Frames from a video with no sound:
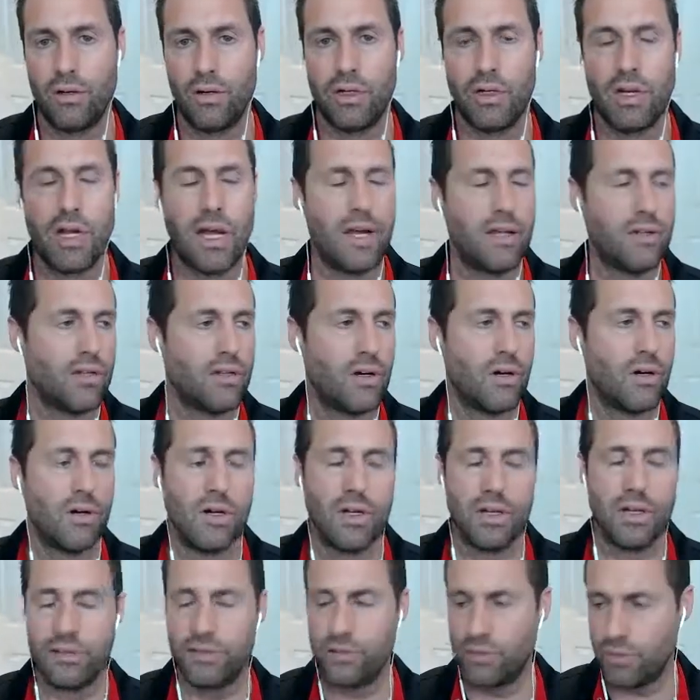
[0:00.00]
a
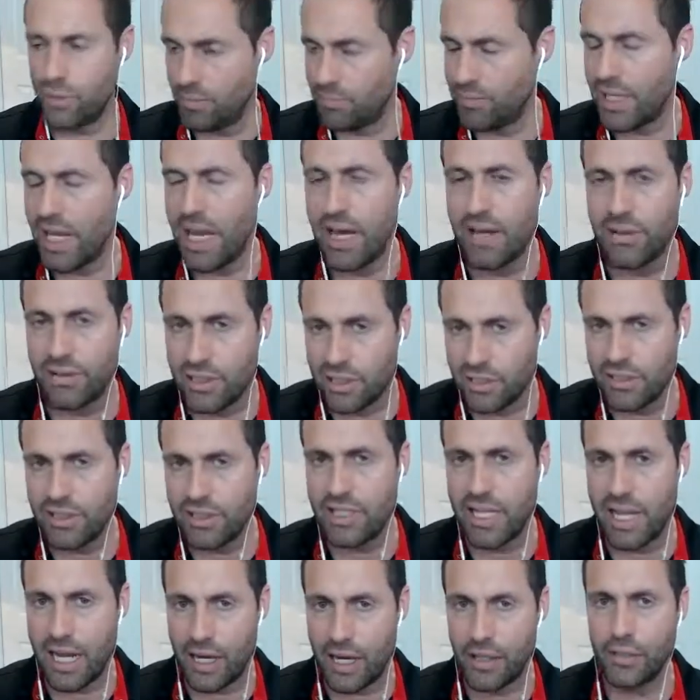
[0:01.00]
trip down the
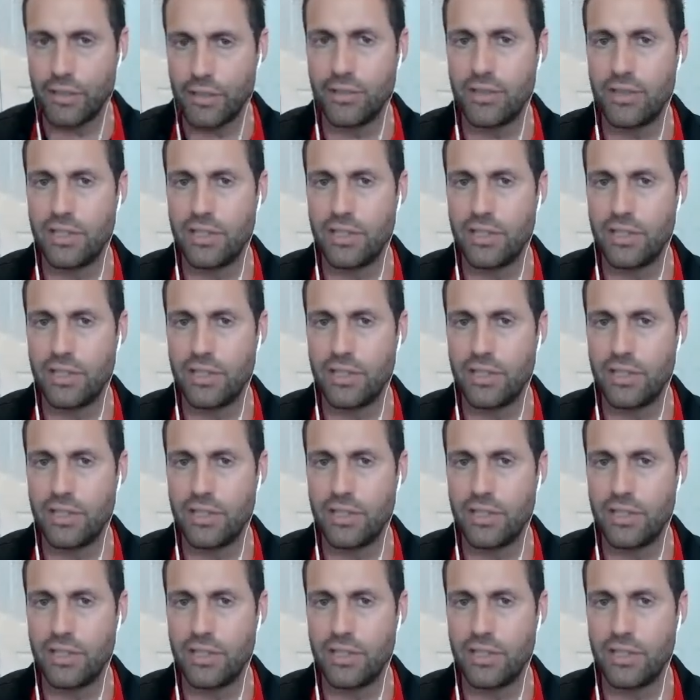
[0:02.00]
stairs, you know.